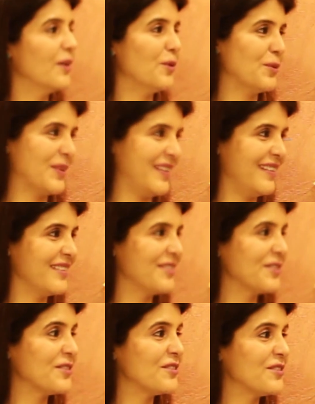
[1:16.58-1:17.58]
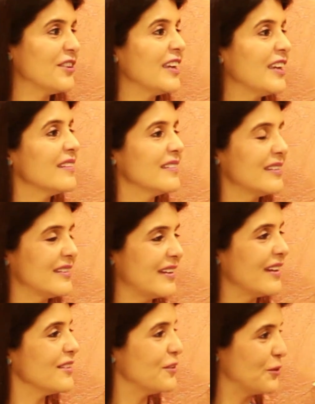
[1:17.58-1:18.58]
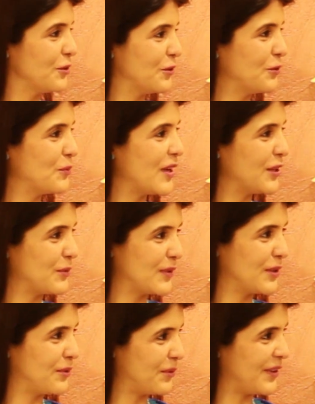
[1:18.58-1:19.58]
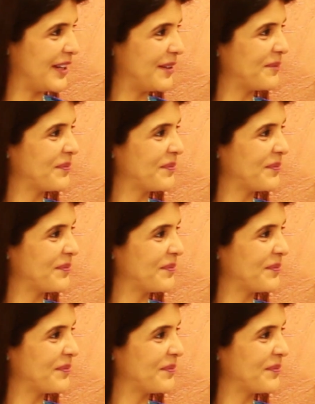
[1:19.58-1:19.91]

Okay, so straight in the 10th you knew where you were going.